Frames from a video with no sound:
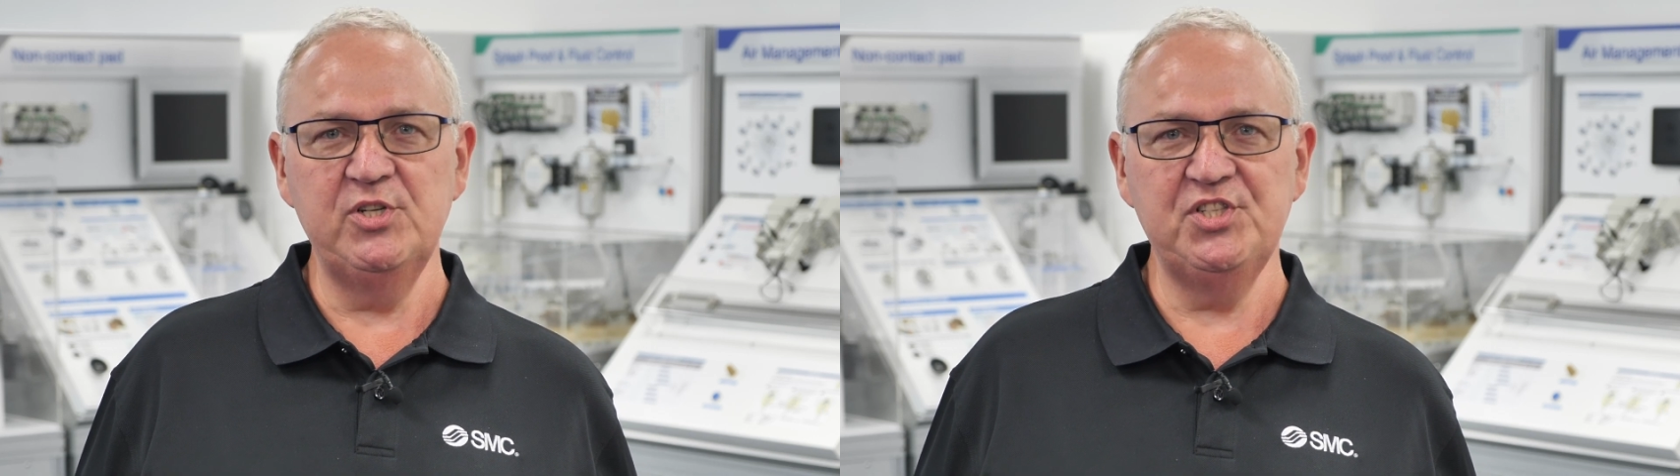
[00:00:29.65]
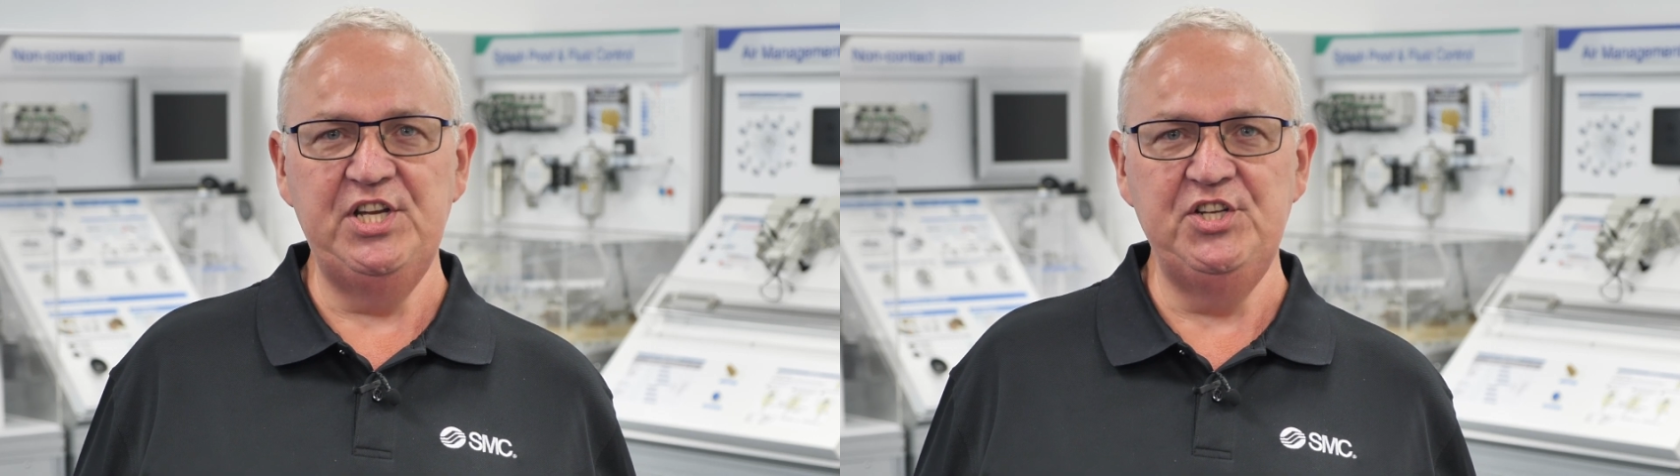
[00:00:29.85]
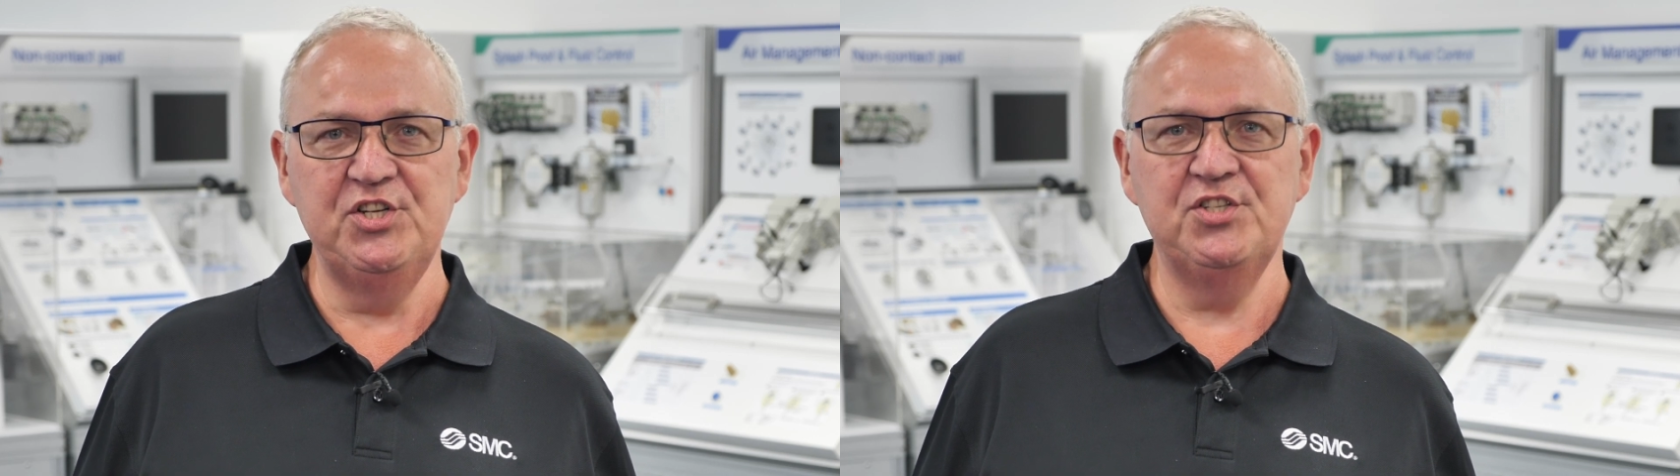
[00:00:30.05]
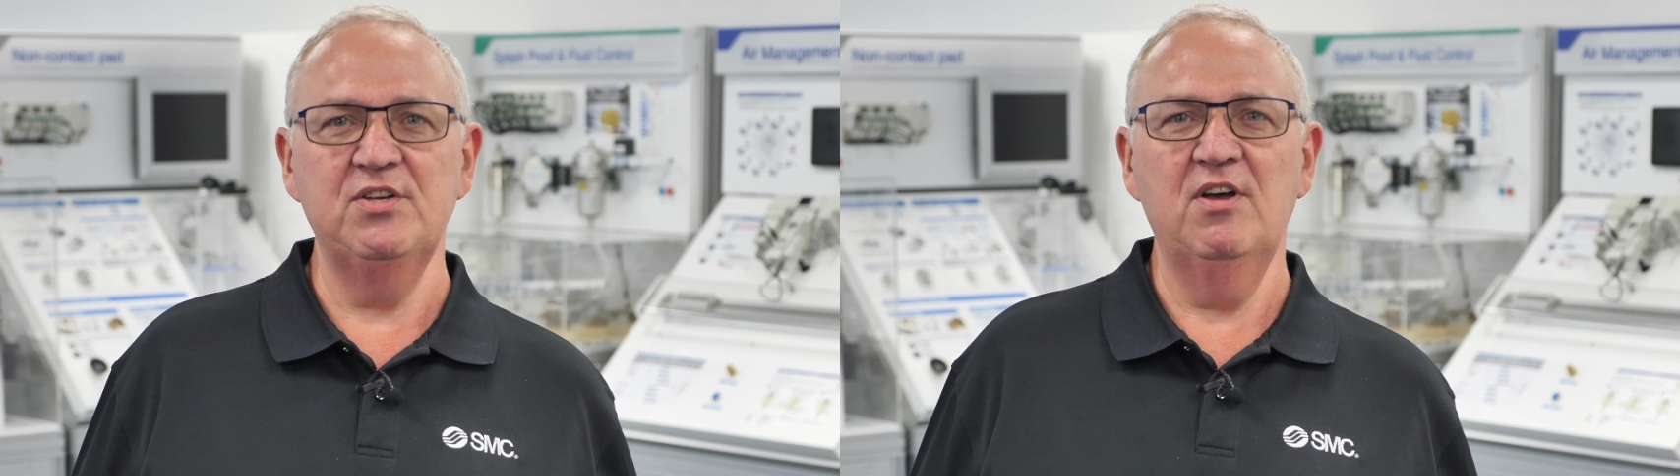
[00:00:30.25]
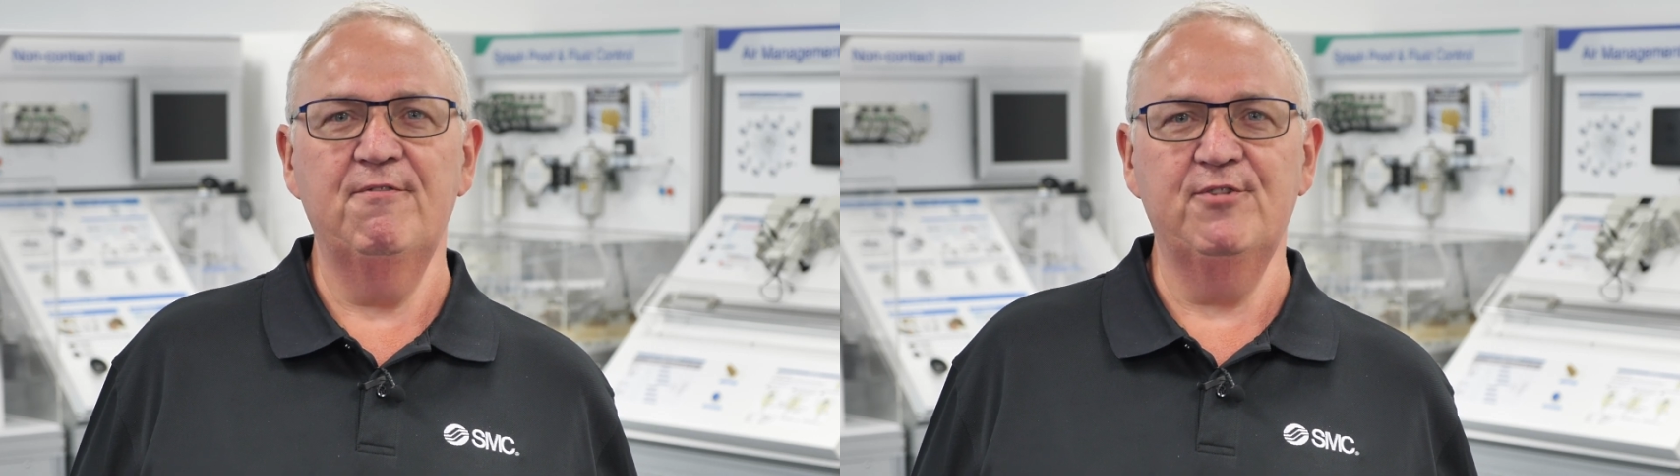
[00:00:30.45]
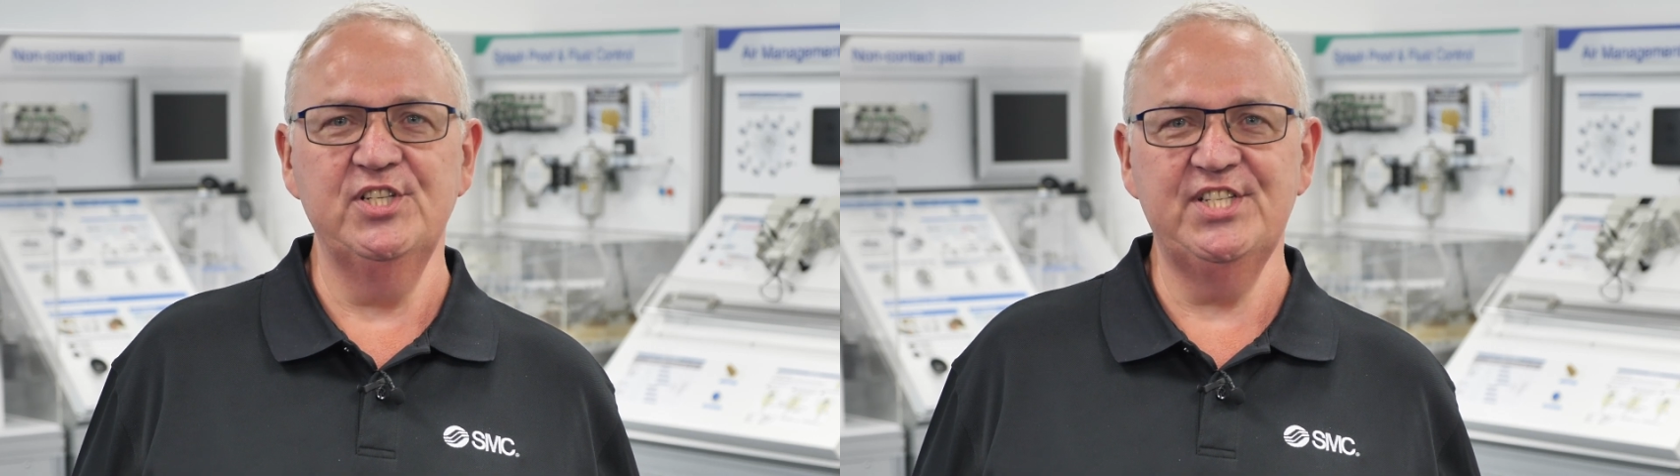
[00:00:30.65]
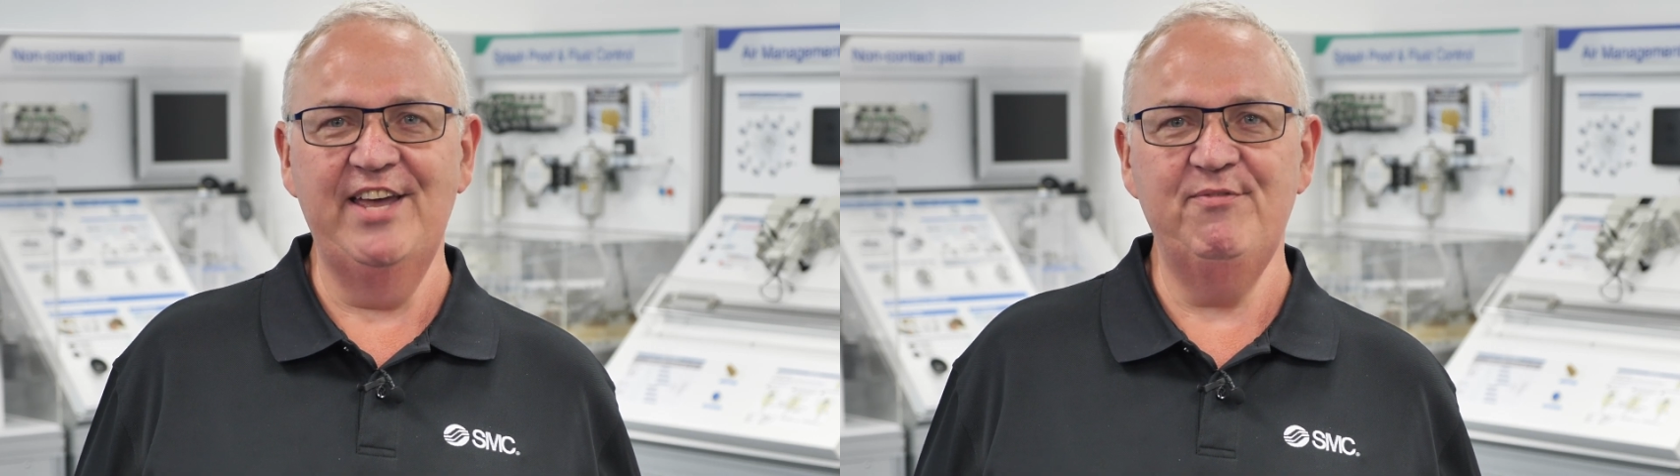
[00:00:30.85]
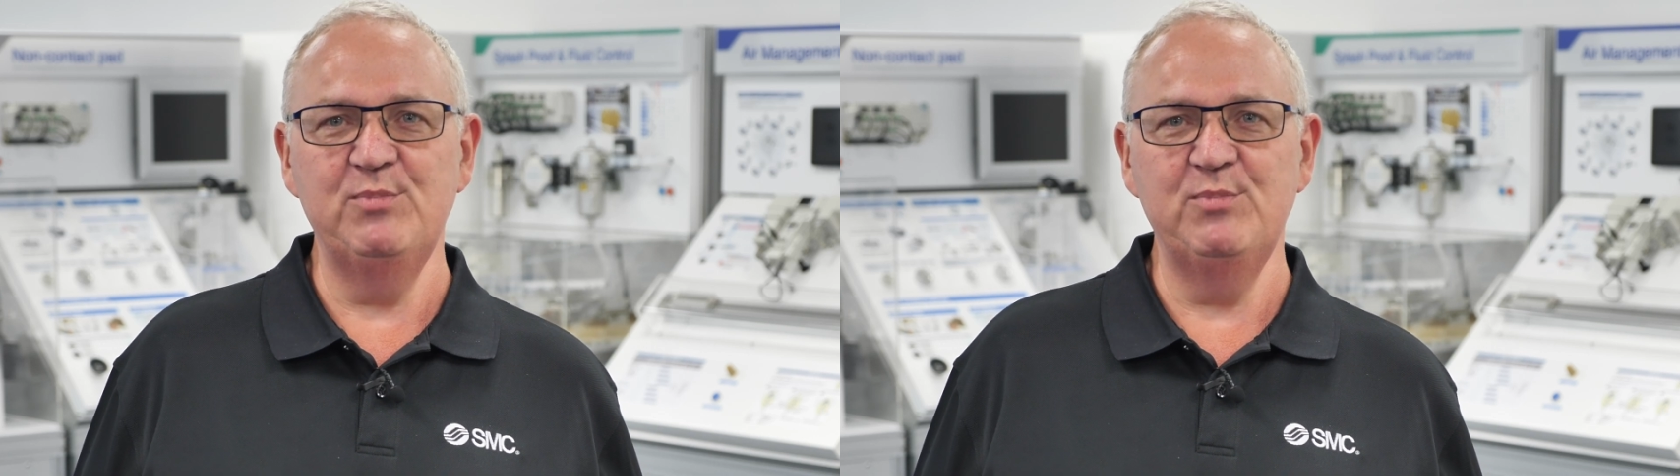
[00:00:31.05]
procedures for a safe